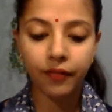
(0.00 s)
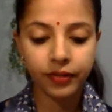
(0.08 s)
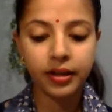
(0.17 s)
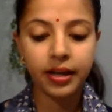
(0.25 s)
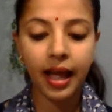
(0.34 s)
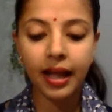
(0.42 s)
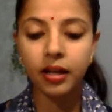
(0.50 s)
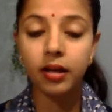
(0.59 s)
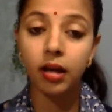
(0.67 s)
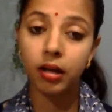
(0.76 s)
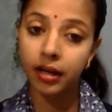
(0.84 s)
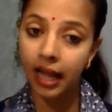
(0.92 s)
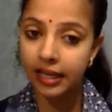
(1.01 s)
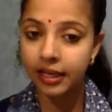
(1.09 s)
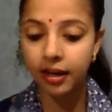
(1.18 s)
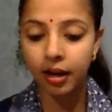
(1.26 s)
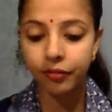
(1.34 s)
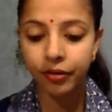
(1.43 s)
that, in
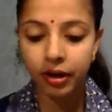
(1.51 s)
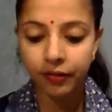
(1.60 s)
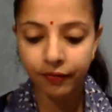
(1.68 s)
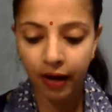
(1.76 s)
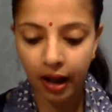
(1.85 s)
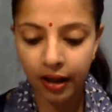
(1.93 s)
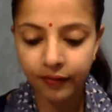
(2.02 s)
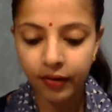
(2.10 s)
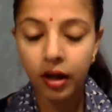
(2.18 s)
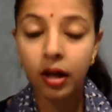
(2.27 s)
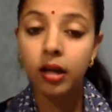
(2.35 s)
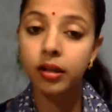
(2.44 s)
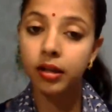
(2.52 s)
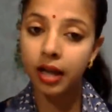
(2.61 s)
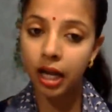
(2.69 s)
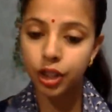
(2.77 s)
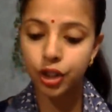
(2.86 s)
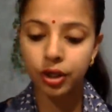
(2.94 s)
1905, the
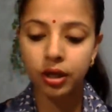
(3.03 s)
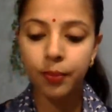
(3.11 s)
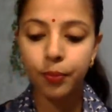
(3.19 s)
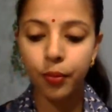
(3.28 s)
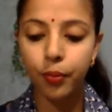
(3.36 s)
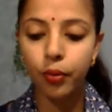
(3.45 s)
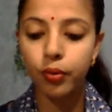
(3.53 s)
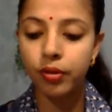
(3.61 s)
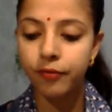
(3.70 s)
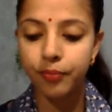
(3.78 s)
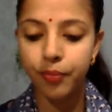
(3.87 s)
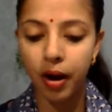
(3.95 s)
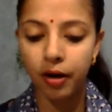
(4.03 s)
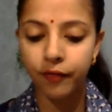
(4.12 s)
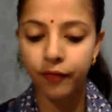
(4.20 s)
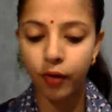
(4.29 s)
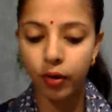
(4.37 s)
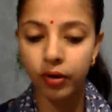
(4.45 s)
Kaziranga proposed reserve
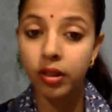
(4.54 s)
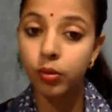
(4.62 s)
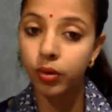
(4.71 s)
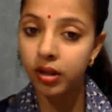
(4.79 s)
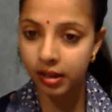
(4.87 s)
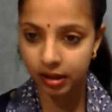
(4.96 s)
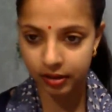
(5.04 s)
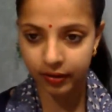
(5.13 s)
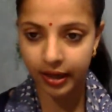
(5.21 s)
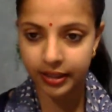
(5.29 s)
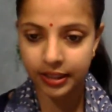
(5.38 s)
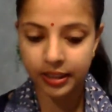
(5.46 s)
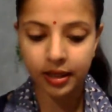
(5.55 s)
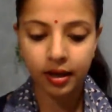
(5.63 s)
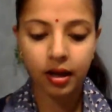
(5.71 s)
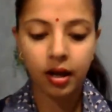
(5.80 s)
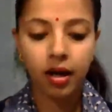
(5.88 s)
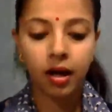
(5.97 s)
forest was created.
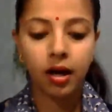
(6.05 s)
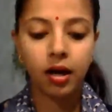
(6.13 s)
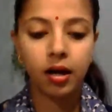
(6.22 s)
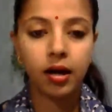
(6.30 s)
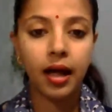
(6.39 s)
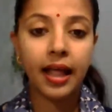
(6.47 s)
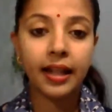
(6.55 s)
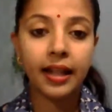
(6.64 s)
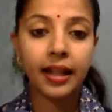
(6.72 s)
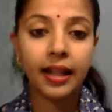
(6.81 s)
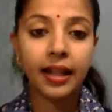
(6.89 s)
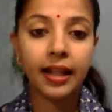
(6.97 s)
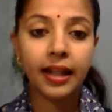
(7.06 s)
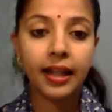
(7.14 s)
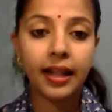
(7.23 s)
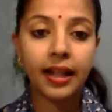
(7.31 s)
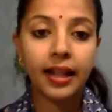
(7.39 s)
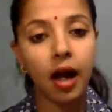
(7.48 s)
And then
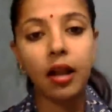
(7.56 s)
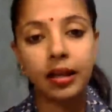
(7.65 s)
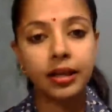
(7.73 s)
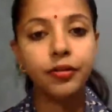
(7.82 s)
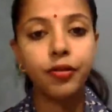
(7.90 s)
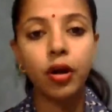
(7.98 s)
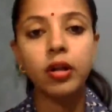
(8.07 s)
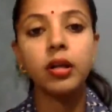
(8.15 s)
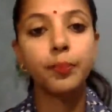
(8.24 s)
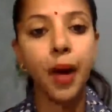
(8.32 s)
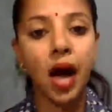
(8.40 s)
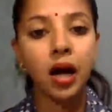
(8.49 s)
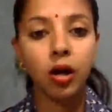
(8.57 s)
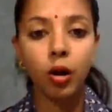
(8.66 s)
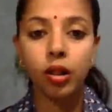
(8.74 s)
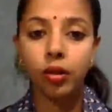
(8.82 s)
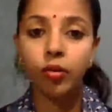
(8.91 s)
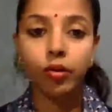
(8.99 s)
later on, the park
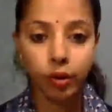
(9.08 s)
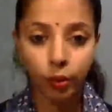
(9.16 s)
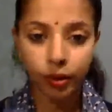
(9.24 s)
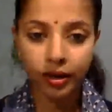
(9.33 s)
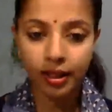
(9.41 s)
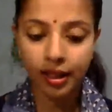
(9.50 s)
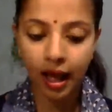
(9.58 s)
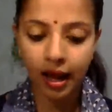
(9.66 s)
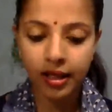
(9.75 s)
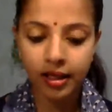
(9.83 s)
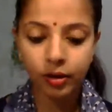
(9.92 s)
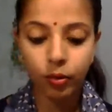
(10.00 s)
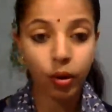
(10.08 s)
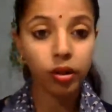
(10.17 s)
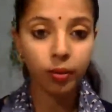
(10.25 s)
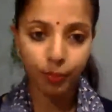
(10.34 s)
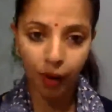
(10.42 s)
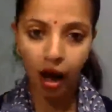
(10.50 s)
also grew in size. It
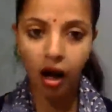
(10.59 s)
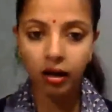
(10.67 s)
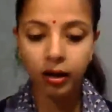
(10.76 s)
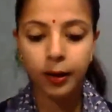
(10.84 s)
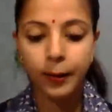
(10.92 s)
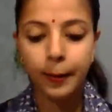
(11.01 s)
was a park.